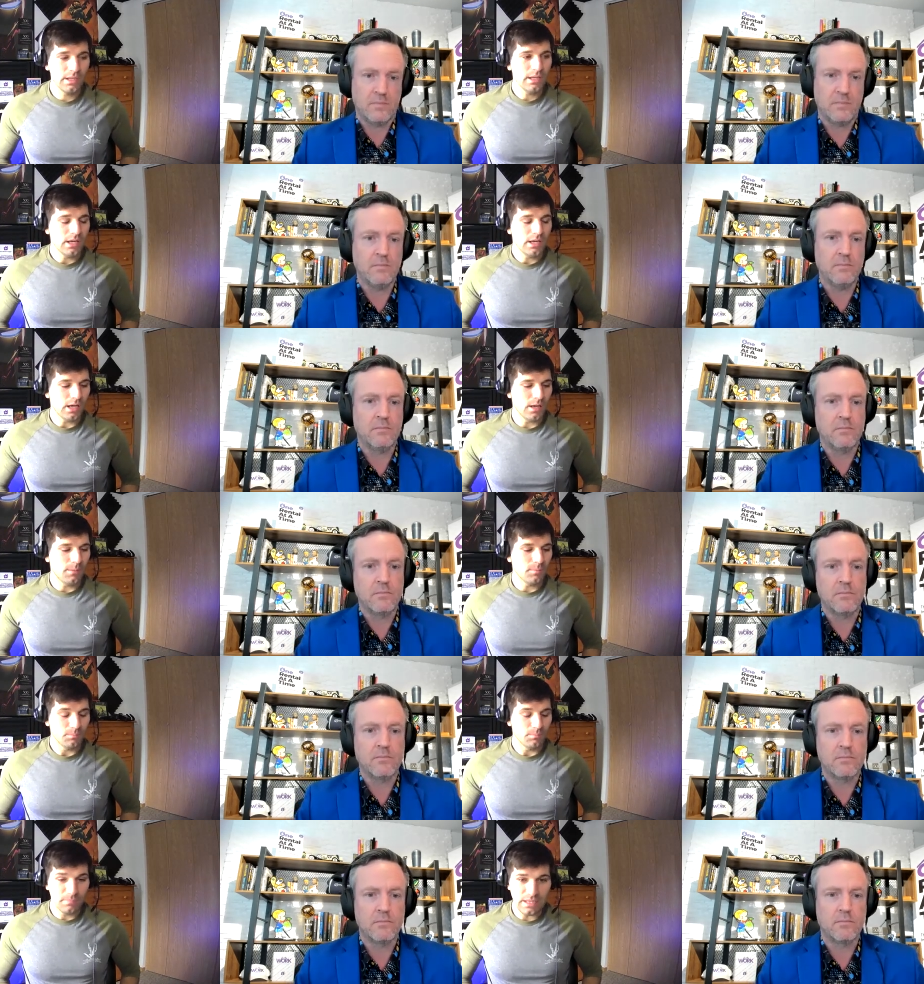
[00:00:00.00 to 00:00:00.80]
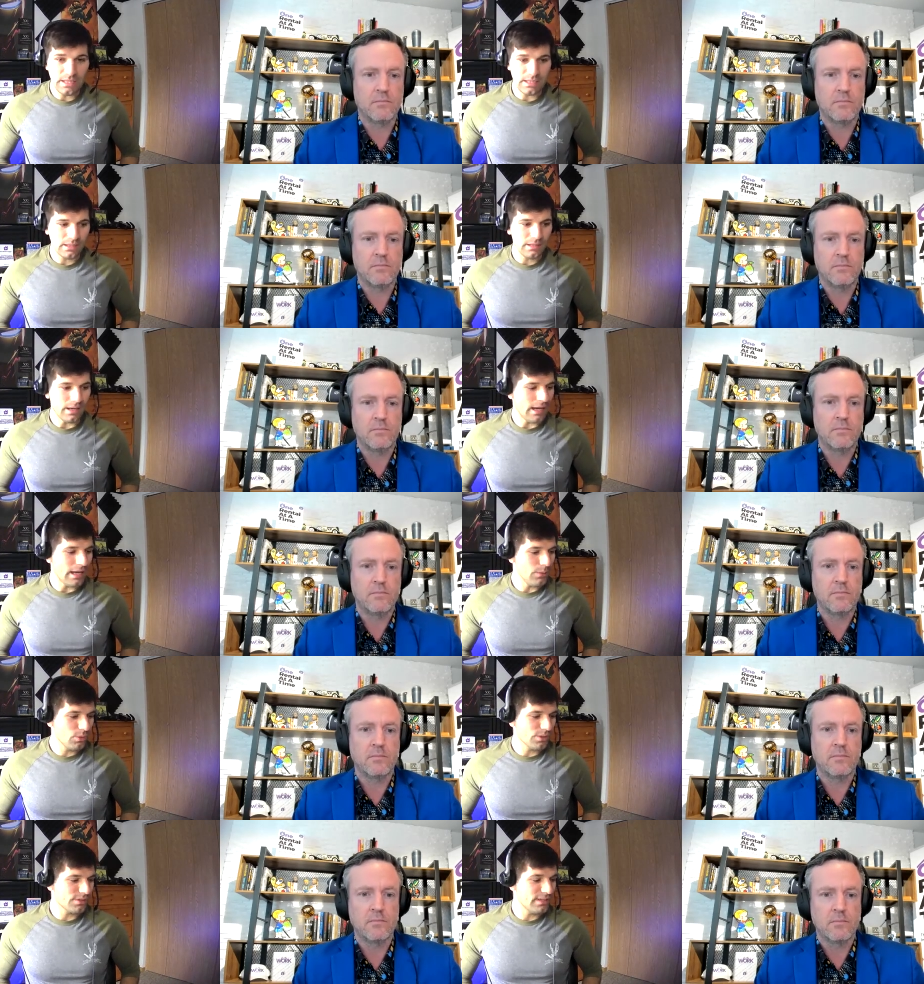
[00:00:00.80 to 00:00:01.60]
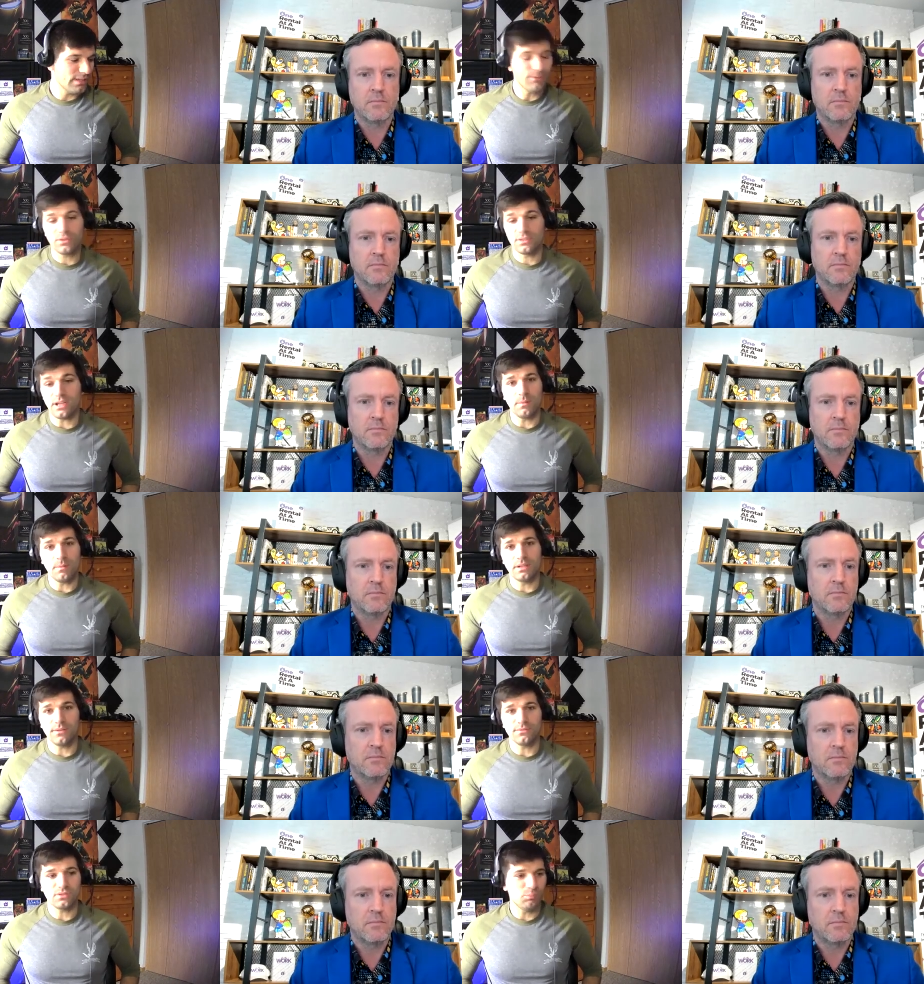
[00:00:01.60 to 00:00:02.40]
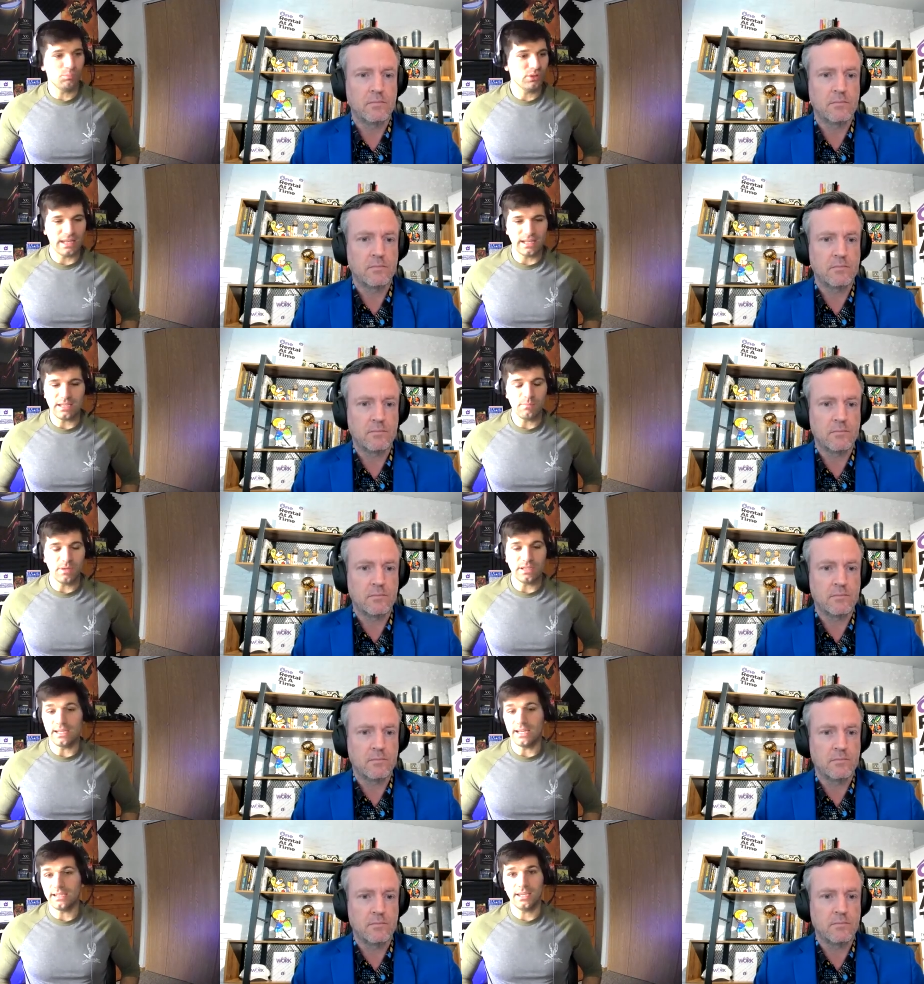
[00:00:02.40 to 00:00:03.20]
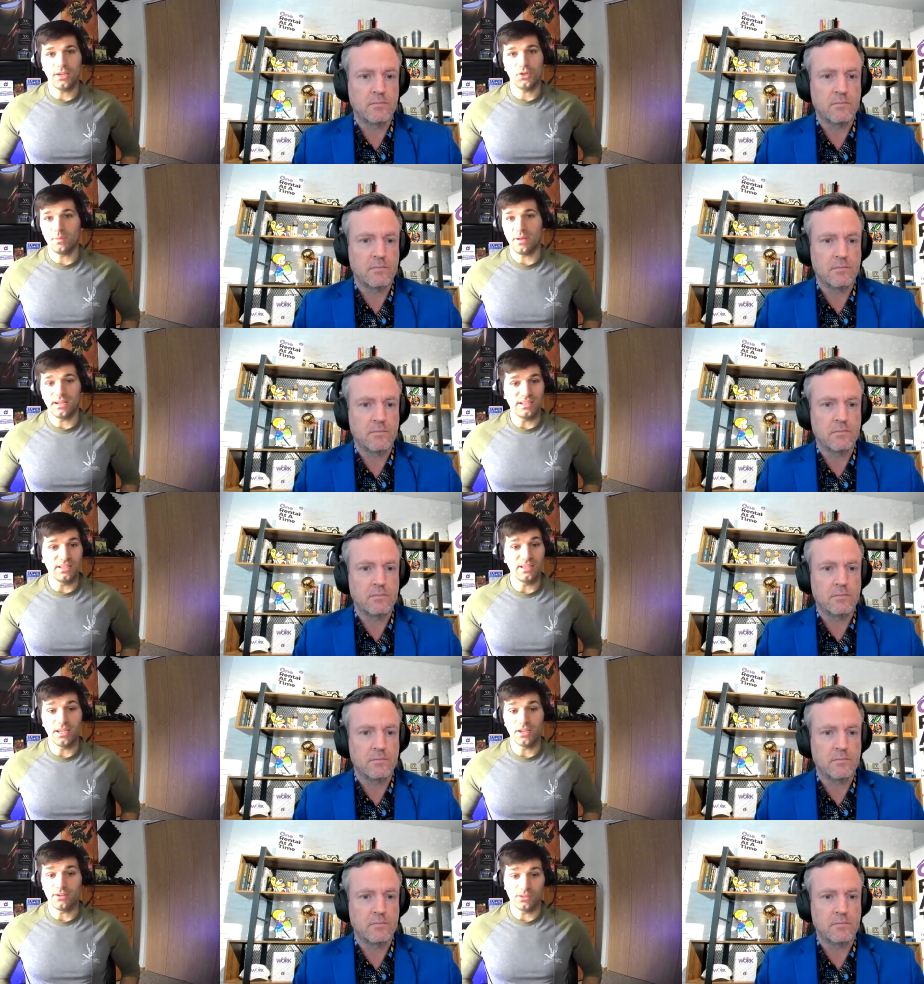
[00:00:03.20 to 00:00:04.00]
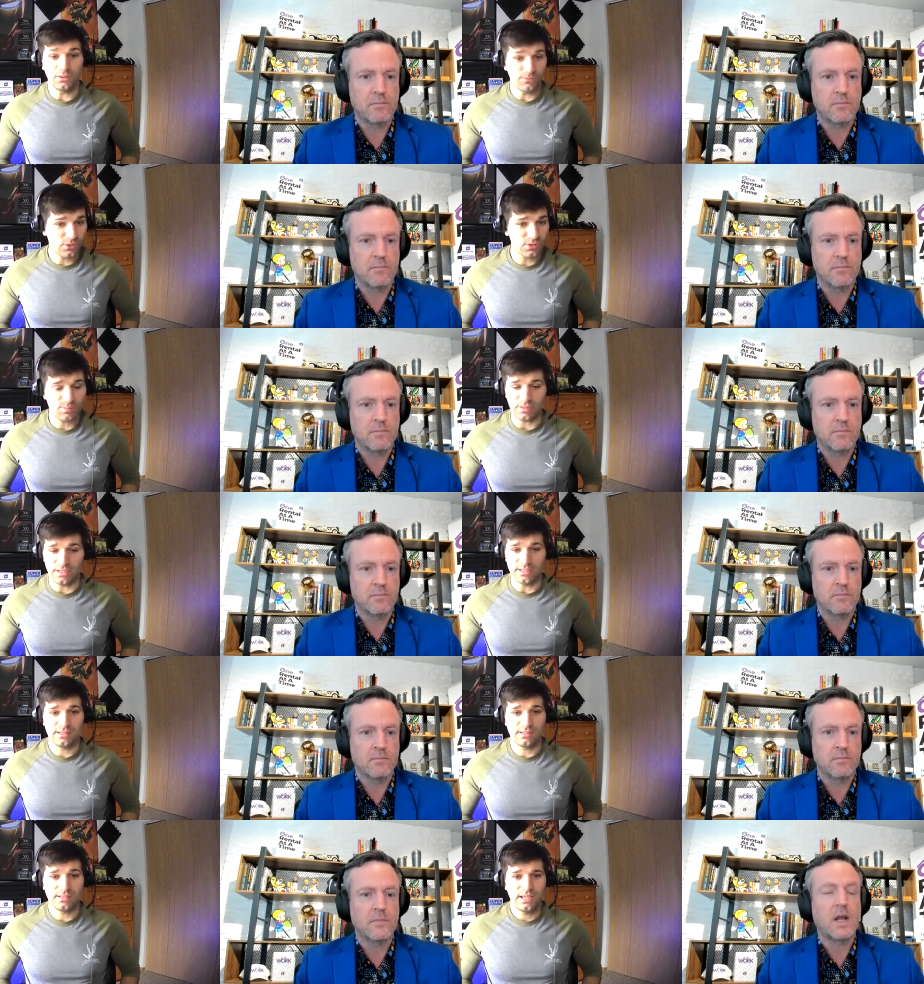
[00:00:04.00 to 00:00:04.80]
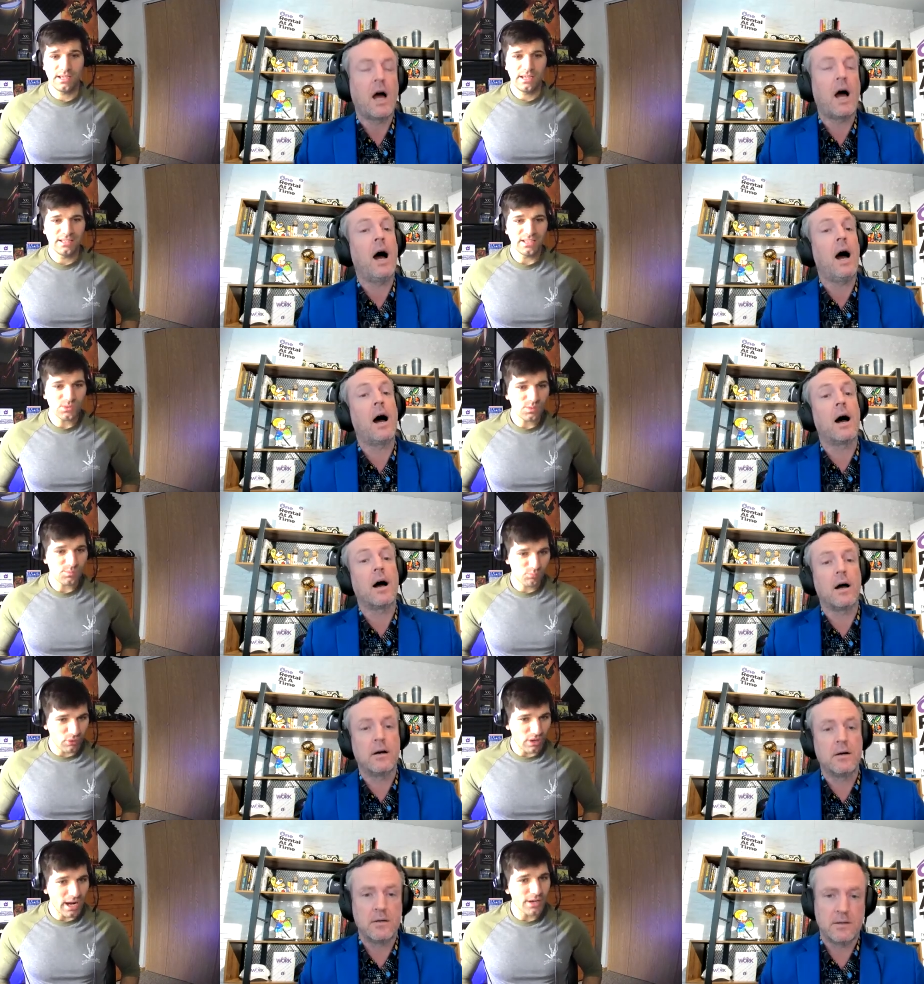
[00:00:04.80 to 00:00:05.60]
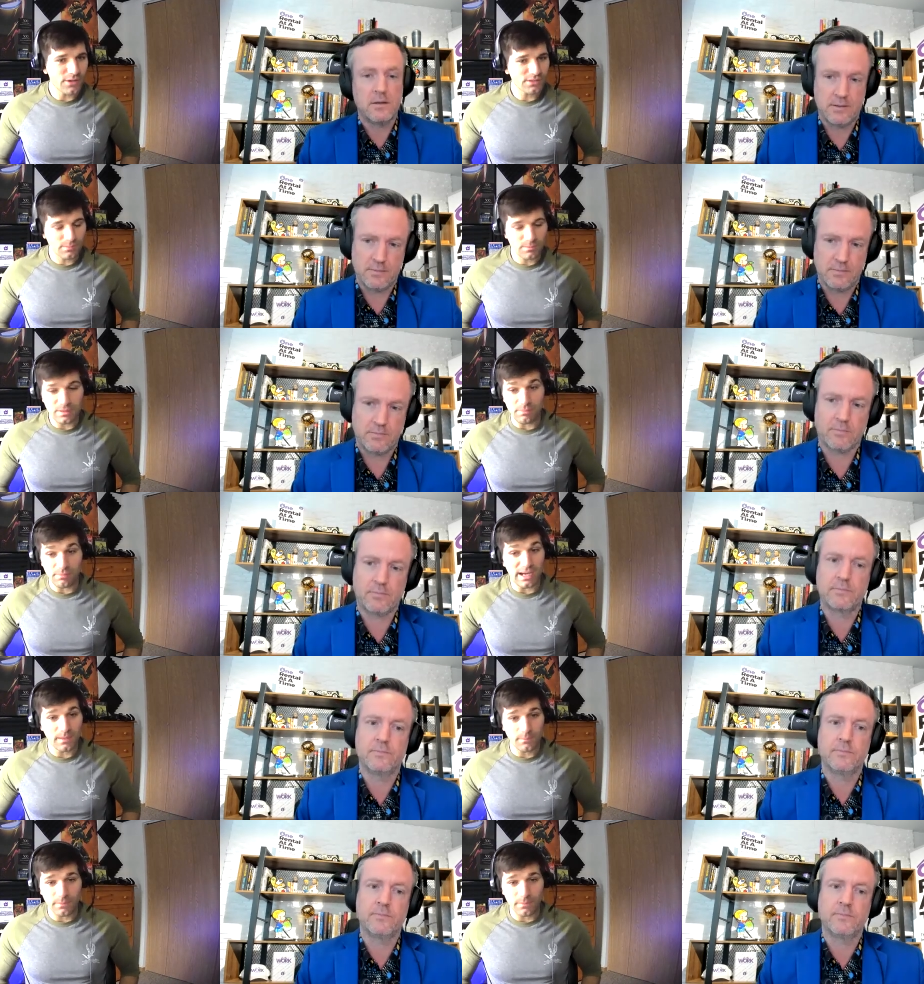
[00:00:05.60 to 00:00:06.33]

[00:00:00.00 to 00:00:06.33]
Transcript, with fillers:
Speaker 1: Mm-hmm. Um, me, I was never dumb enough to put any money I cared about in there in the first place. This ah. was prior to me buying